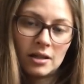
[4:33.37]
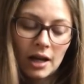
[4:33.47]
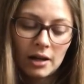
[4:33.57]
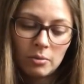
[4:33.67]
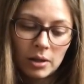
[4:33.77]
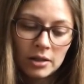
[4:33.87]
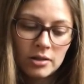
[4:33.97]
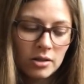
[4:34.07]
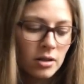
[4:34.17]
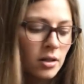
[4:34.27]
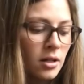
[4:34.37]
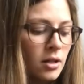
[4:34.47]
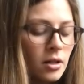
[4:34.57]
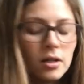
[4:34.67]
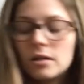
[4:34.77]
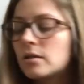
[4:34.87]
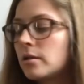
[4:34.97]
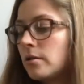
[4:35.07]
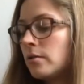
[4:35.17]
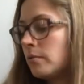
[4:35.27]
kind of ones.
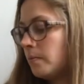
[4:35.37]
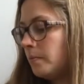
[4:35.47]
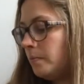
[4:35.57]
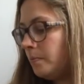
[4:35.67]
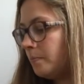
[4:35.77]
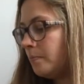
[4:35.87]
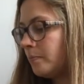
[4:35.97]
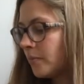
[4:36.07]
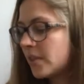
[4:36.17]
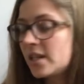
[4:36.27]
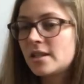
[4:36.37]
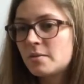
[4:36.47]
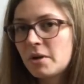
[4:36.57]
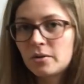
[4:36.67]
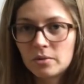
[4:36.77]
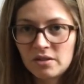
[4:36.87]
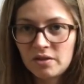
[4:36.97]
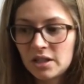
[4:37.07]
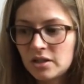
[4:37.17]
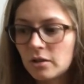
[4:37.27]
So this is my only
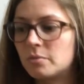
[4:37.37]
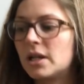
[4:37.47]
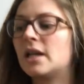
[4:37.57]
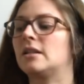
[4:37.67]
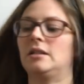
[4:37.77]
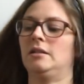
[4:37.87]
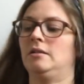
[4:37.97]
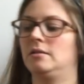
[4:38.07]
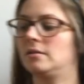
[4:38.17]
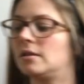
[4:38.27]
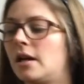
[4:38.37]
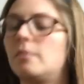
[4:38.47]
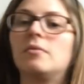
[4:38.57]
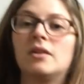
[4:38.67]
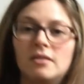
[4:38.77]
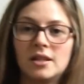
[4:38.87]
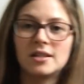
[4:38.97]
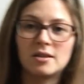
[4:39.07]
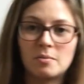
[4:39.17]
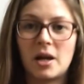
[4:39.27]
finished object.
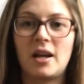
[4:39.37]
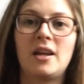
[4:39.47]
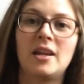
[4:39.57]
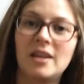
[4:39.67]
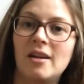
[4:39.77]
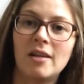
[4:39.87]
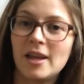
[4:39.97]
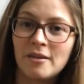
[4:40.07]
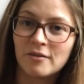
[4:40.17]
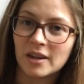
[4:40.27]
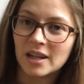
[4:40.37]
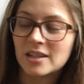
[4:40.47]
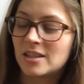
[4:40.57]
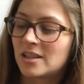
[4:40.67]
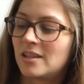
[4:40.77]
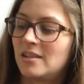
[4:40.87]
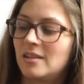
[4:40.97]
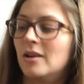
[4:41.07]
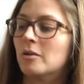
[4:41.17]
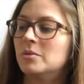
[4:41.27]
This is my nearly finished
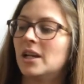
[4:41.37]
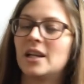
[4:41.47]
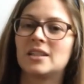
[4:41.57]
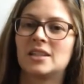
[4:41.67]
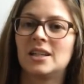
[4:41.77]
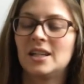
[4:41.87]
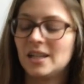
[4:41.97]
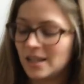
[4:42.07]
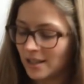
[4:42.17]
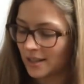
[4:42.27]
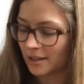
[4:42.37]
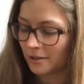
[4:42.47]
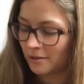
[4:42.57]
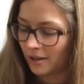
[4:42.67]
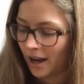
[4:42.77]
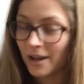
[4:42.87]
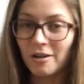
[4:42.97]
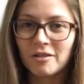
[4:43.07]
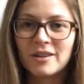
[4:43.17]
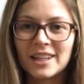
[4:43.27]
object. So I
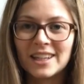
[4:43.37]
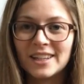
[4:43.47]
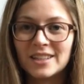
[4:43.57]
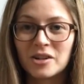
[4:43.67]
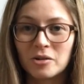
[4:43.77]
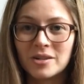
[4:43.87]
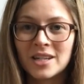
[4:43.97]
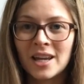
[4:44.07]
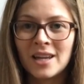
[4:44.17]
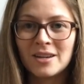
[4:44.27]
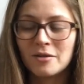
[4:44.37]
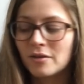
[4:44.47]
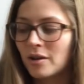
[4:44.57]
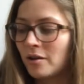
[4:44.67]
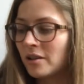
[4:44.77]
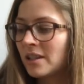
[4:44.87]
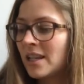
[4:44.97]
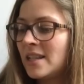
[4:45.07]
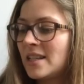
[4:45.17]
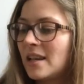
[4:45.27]
got really into crochet over the
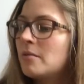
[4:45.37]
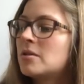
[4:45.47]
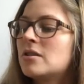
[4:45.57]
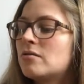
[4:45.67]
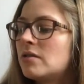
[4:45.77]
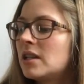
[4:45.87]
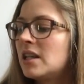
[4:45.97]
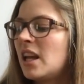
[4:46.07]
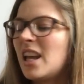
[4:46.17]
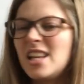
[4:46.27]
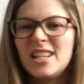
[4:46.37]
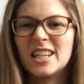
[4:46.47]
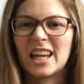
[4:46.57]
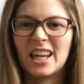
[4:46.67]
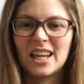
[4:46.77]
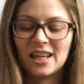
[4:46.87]
holidays. It was just really easy